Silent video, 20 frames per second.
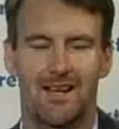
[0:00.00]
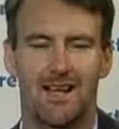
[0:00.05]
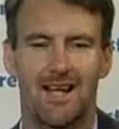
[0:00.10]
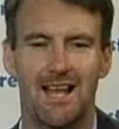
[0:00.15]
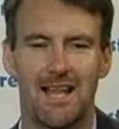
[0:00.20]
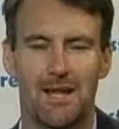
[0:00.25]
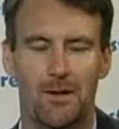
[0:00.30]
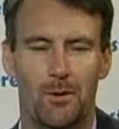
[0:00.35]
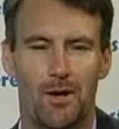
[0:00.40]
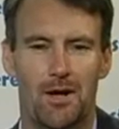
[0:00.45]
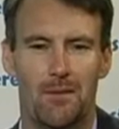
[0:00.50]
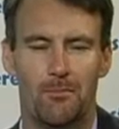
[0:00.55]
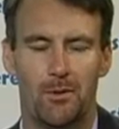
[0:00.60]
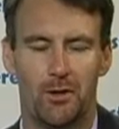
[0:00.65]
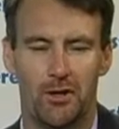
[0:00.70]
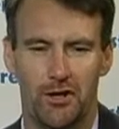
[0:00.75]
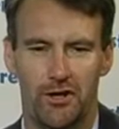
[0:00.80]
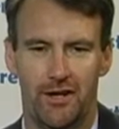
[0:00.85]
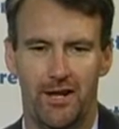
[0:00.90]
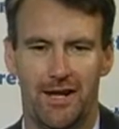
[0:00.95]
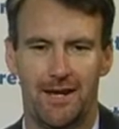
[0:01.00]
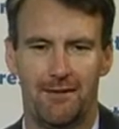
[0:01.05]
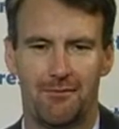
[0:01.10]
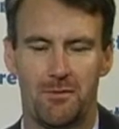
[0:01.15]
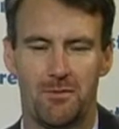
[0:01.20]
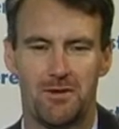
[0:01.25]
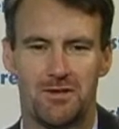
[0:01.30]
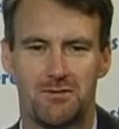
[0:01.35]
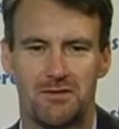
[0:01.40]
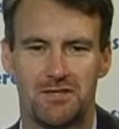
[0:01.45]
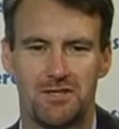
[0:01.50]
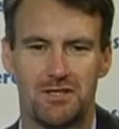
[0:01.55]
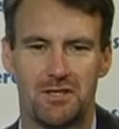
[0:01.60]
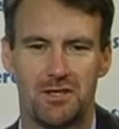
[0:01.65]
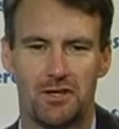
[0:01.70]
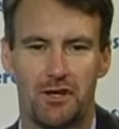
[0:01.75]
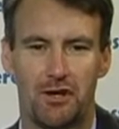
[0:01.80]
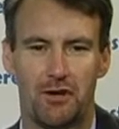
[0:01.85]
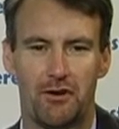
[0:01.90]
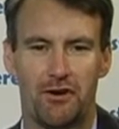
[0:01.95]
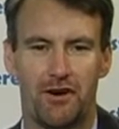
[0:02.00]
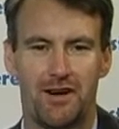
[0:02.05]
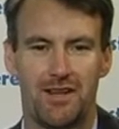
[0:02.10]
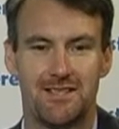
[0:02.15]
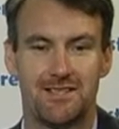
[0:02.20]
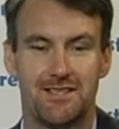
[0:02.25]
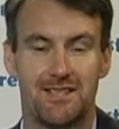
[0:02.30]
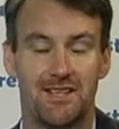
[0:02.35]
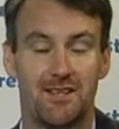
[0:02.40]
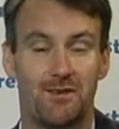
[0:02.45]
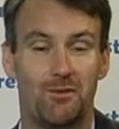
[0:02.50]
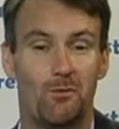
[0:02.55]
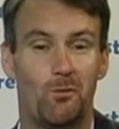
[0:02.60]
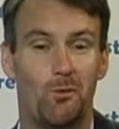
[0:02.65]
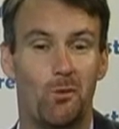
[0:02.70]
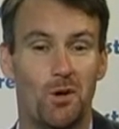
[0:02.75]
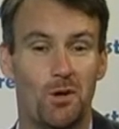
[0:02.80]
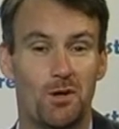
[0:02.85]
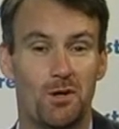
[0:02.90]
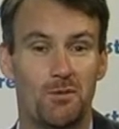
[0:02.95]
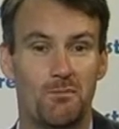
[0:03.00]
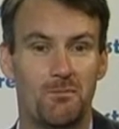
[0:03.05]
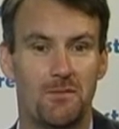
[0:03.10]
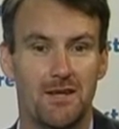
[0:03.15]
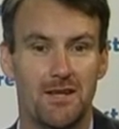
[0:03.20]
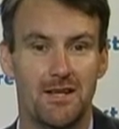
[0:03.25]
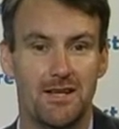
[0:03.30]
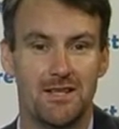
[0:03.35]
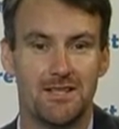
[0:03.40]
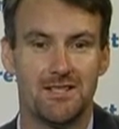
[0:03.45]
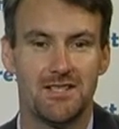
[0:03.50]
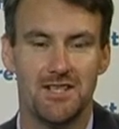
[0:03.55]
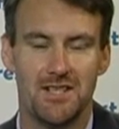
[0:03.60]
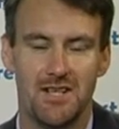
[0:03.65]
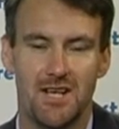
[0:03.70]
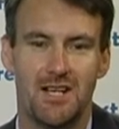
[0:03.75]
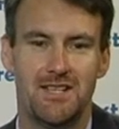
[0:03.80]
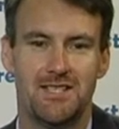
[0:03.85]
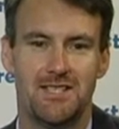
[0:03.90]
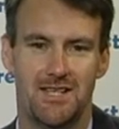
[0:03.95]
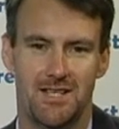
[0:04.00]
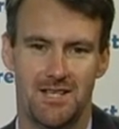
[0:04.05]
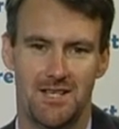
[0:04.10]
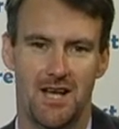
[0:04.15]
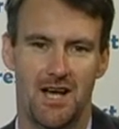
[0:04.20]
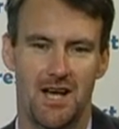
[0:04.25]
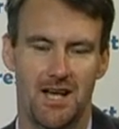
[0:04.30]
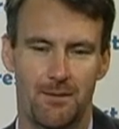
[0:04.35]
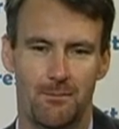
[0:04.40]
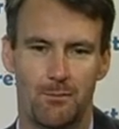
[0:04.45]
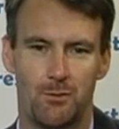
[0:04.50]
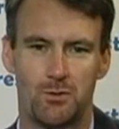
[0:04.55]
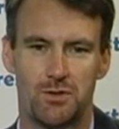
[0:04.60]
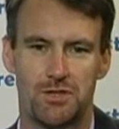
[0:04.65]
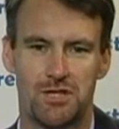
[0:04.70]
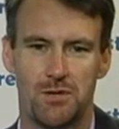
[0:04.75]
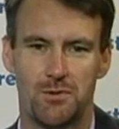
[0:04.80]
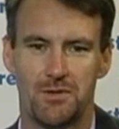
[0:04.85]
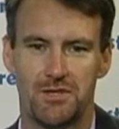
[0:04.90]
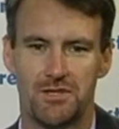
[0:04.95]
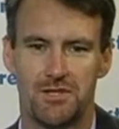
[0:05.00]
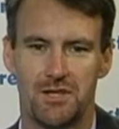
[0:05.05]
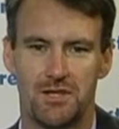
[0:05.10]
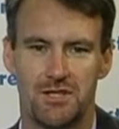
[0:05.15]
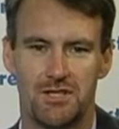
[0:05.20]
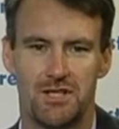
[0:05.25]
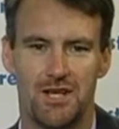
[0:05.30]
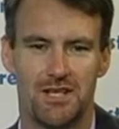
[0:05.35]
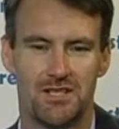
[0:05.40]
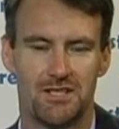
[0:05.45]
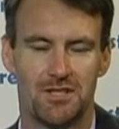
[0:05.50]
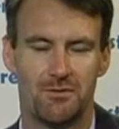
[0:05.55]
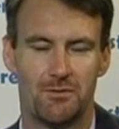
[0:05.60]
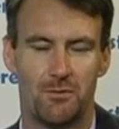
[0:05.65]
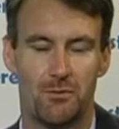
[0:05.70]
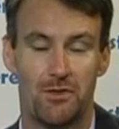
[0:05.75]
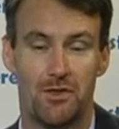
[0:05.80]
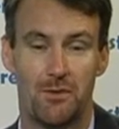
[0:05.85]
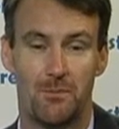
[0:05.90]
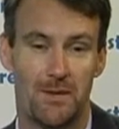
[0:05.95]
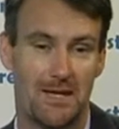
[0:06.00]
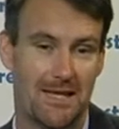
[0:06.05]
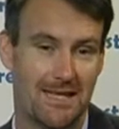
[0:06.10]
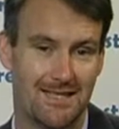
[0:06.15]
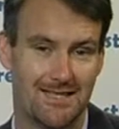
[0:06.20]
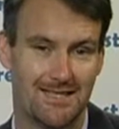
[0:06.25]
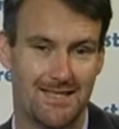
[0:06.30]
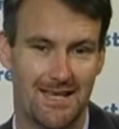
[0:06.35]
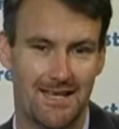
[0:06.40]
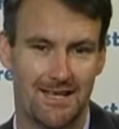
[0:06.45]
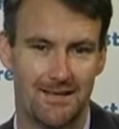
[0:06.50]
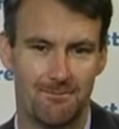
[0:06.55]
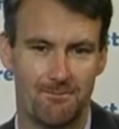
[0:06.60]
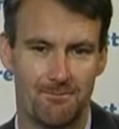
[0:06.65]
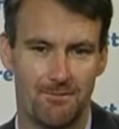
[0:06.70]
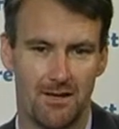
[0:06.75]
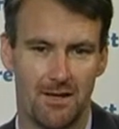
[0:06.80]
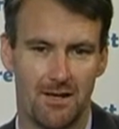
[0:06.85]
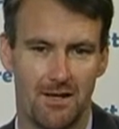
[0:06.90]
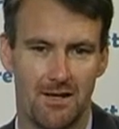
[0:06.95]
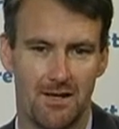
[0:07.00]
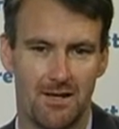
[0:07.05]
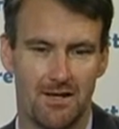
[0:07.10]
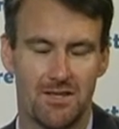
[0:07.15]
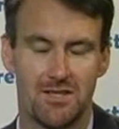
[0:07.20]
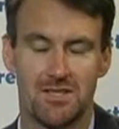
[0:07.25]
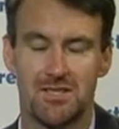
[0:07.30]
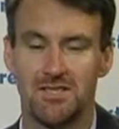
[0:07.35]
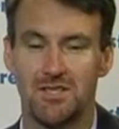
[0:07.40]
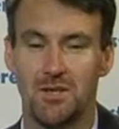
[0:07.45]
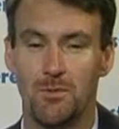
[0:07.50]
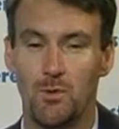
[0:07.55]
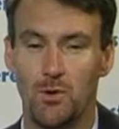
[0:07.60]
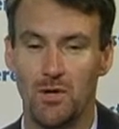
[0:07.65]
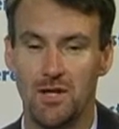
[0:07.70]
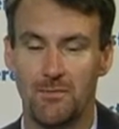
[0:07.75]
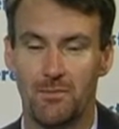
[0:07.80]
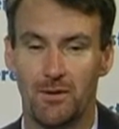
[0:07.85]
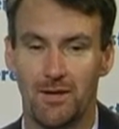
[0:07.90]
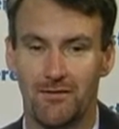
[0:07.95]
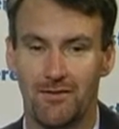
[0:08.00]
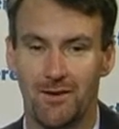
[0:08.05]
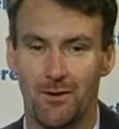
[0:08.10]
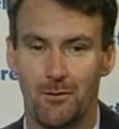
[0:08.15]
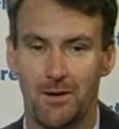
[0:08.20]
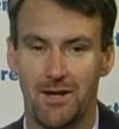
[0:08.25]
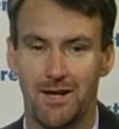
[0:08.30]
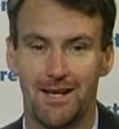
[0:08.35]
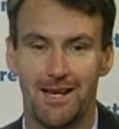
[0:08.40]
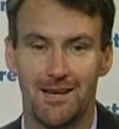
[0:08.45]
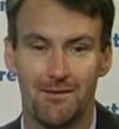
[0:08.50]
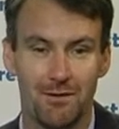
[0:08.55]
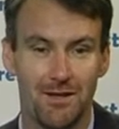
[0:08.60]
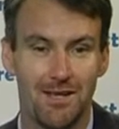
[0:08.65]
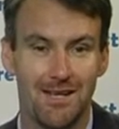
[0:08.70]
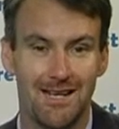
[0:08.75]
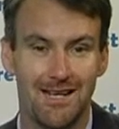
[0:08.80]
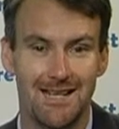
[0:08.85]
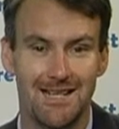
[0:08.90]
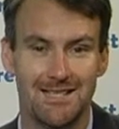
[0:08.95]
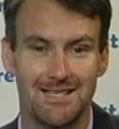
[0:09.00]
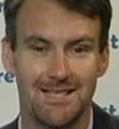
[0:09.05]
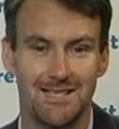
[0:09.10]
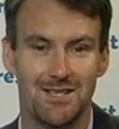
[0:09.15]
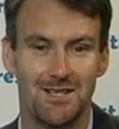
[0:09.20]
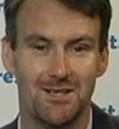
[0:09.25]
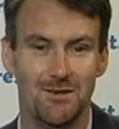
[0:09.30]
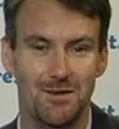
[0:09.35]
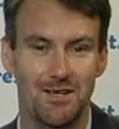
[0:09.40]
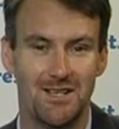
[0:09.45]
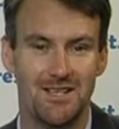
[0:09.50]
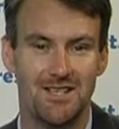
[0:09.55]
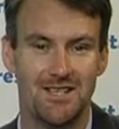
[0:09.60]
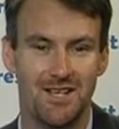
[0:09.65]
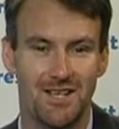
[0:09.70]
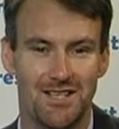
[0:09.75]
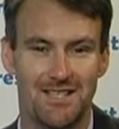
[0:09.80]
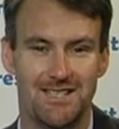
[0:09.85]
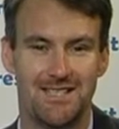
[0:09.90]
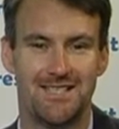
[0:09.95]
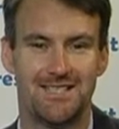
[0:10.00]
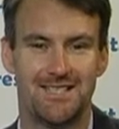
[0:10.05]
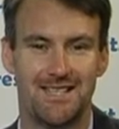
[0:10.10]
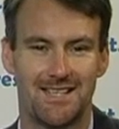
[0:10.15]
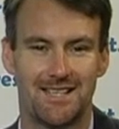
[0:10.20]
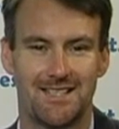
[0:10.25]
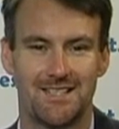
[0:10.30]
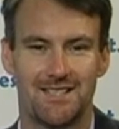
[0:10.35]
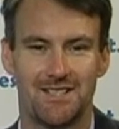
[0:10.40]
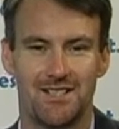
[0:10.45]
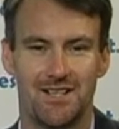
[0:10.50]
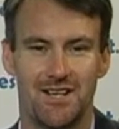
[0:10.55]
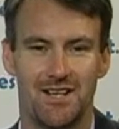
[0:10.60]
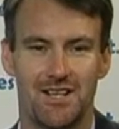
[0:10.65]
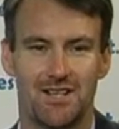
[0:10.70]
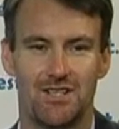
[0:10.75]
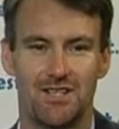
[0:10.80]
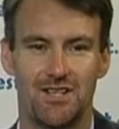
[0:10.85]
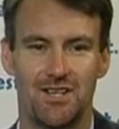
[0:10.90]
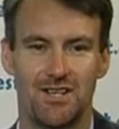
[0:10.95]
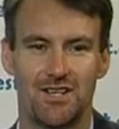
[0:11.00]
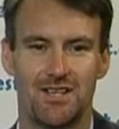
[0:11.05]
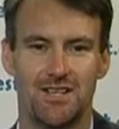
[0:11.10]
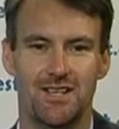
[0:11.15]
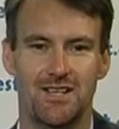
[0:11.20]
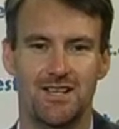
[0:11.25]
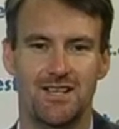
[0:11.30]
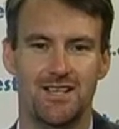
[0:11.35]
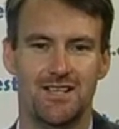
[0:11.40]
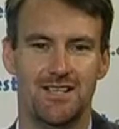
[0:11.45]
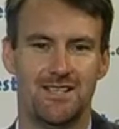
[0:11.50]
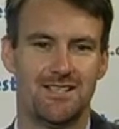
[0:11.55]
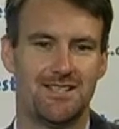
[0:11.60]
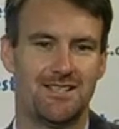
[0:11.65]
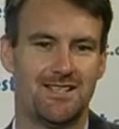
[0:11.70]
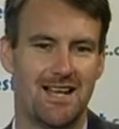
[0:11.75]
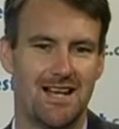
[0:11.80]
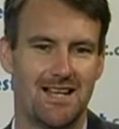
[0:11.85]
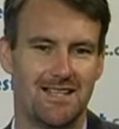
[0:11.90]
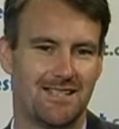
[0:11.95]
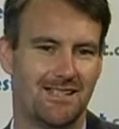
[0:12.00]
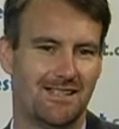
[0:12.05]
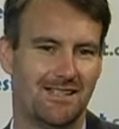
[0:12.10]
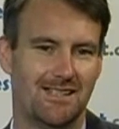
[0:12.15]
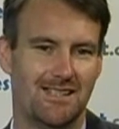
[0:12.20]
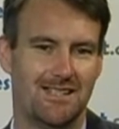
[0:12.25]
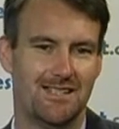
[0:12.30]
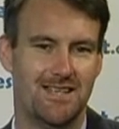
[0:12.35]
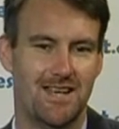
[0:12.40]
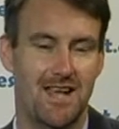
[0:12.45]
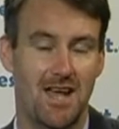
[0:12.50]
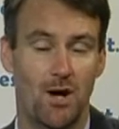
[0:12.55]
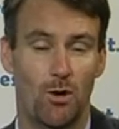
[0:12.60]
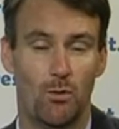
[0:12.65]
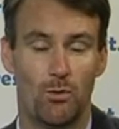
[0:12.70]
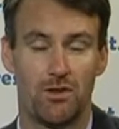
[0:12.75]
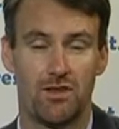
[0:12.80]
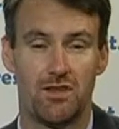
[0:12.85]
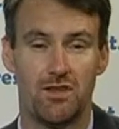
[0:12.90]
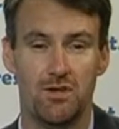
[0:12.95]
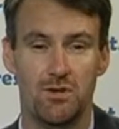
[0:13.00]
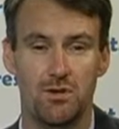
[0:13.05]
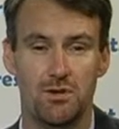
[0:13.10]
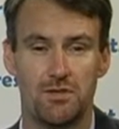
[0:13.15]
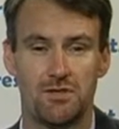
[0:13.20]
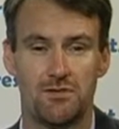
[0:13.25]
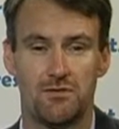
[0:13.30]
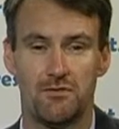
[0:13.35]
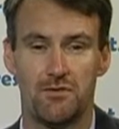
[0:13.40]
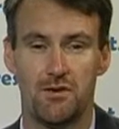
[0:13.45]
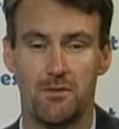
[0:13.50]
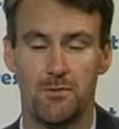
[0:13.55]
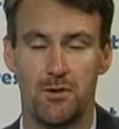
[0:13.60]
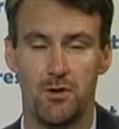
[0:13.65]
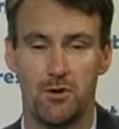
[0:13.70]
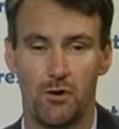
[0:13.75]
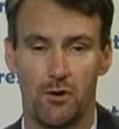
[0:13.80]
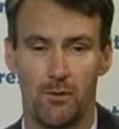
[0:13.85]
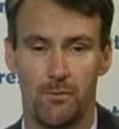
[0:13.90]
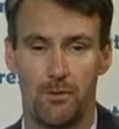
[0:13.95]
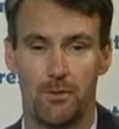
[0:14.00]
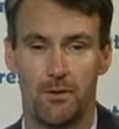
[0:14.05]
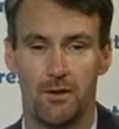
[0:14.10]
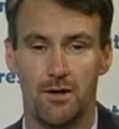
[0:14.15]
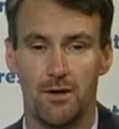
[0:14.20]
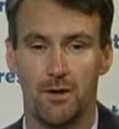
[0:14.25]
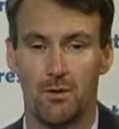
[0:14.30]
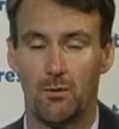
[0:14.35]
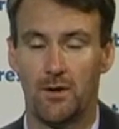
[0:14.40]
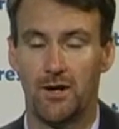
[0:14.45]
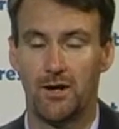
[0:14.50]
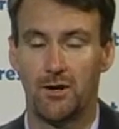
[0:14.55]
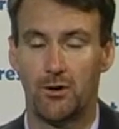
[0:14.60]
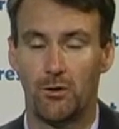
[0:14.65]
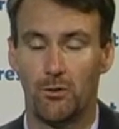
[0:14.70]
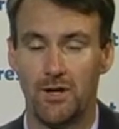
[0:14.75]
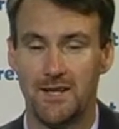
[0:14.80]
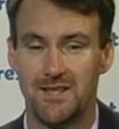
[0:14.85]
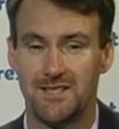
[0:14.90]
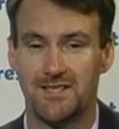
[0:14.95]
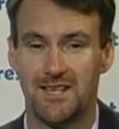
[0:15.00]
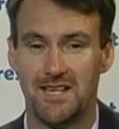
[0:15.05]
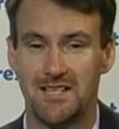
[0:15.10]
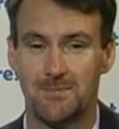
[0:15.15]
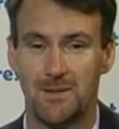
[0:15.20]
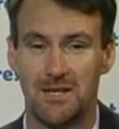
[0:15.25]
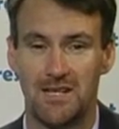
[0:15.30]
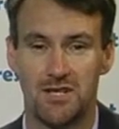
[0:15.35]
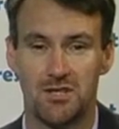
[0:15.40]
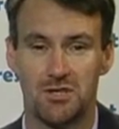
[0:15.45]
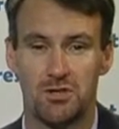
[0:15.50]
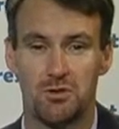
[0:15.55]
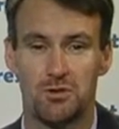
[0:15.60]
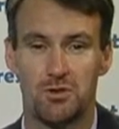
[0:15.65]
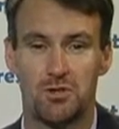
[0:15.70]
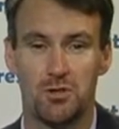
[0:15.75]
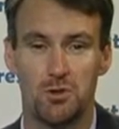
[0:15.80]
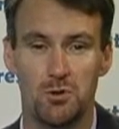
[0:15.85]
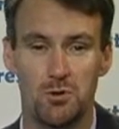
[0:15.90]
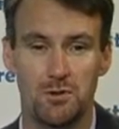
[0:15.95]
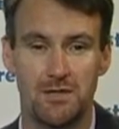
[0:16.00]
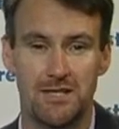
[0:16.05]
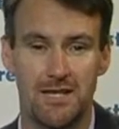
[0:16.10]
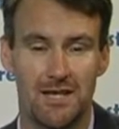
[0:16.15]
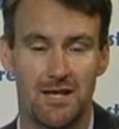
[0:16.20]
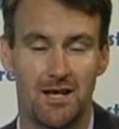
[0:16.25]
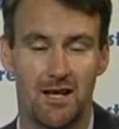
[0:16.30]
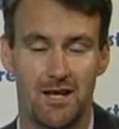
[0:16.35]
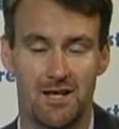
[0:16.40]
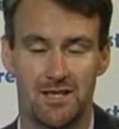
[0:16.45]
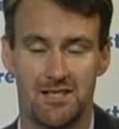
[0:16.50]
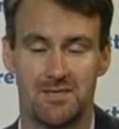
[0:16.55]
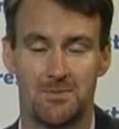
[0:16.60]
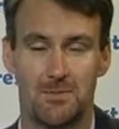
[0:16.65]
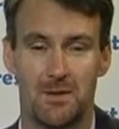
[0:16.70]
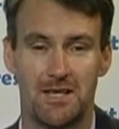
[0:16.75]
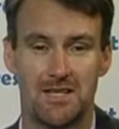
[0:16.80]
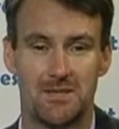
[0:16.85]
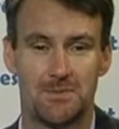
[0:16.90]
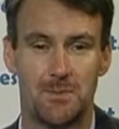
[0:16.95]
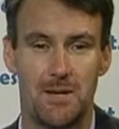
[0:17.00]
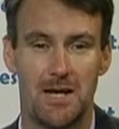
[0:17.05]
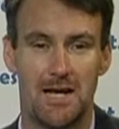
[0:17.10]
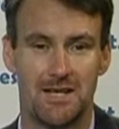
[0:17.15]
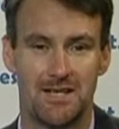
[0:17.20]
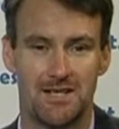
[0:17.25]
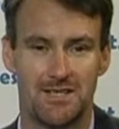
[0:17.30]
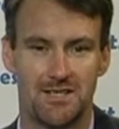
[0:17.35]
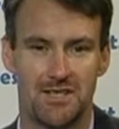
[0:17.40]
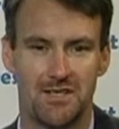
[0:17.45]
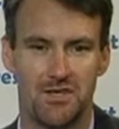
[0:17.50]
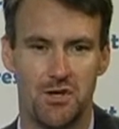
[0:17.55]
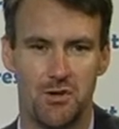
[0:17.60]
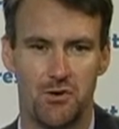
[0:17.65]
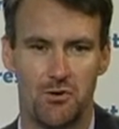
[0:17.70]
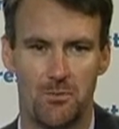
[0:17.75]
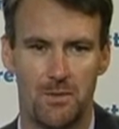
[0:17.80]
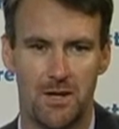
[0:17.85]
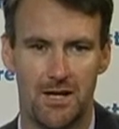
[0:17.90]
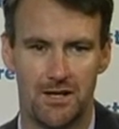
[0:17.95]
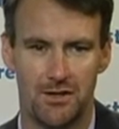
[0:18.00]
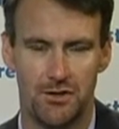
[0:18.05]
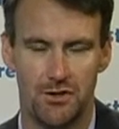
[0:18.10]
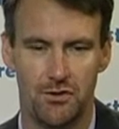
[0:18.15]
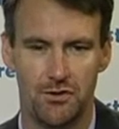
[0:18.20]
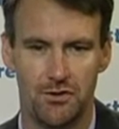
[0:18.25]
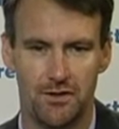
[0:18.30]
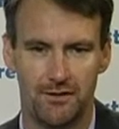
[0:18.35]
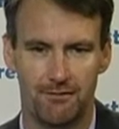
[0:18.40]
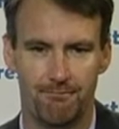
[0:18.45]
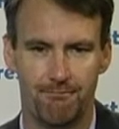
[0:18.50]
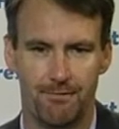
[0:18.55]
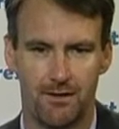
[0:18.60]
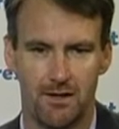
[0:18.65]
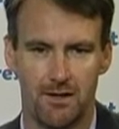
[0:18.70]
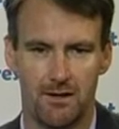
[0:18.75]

Hello, I'm Bernard Hickey from interest.co.nz and welcome to 90 at 9, brought to you in association with the BNZ. This is your morning briefing where you get everything you need to know in 90 seconds at 9 o'clock, starting now with news from Europe, where Greece has been issued two deadlines by its partners in the European Union.